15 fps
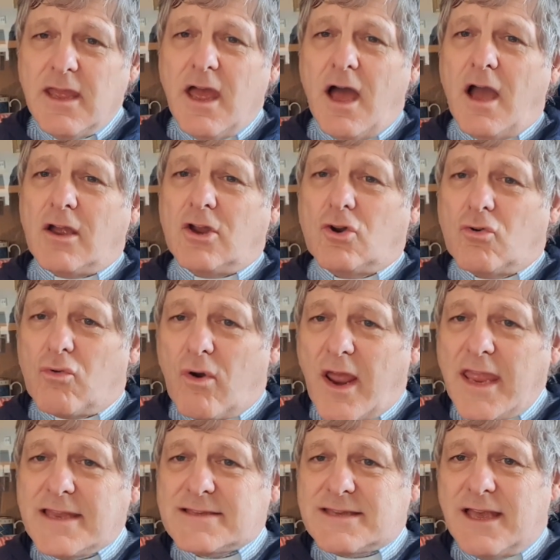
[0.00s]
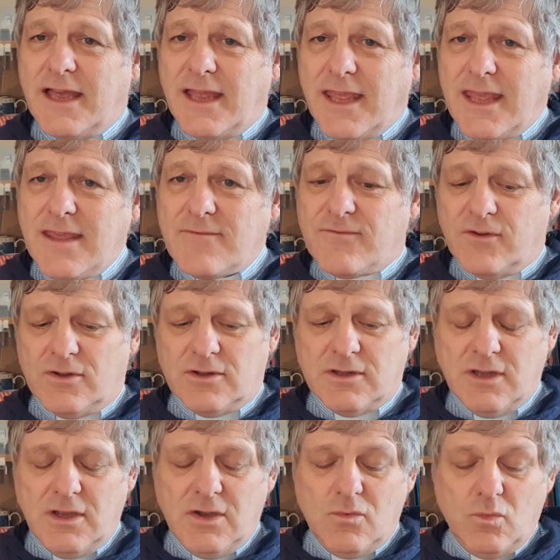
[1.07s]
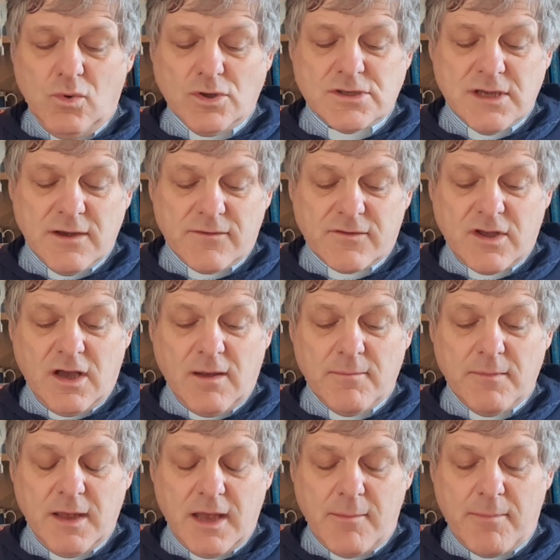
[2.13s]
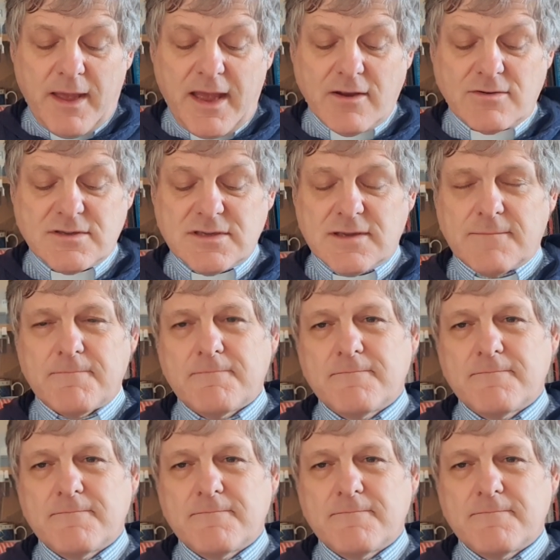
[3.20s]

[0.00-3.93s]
a greater evil would have come about.